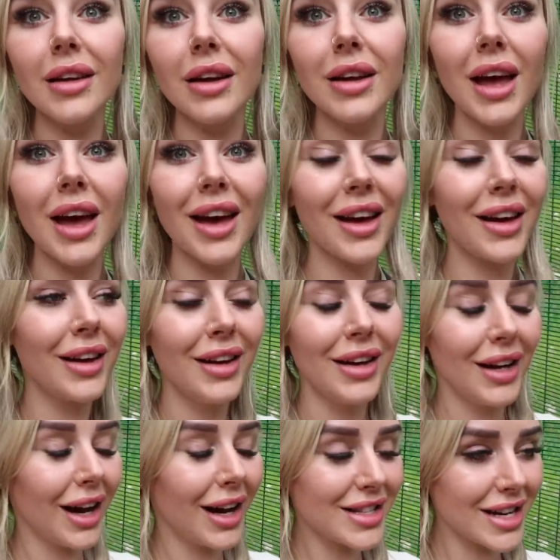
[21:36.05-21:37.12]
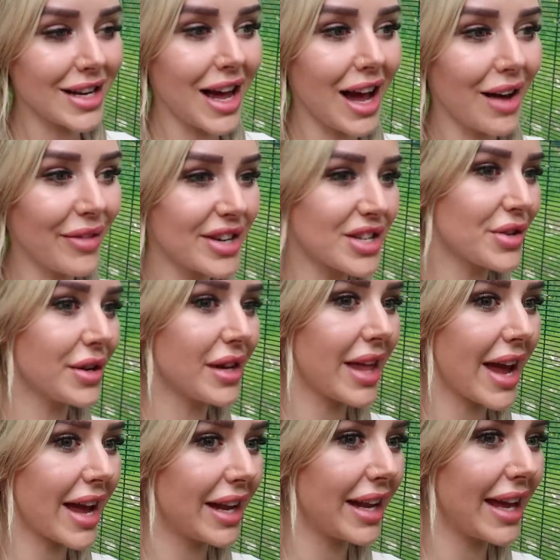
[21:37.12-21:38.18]
So yeah, I don't know how much longer
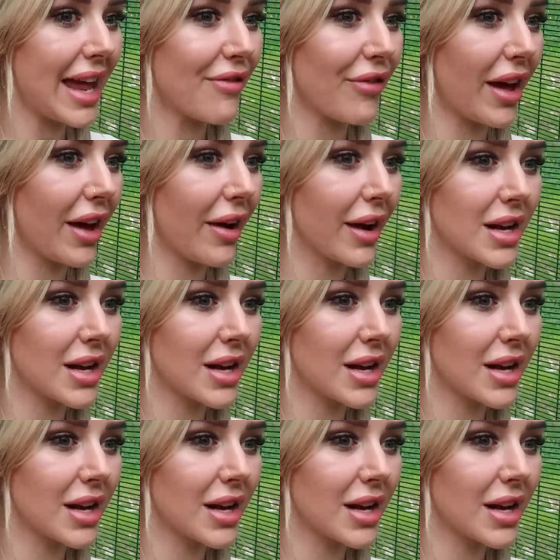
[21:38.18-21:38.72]
they're going to give it.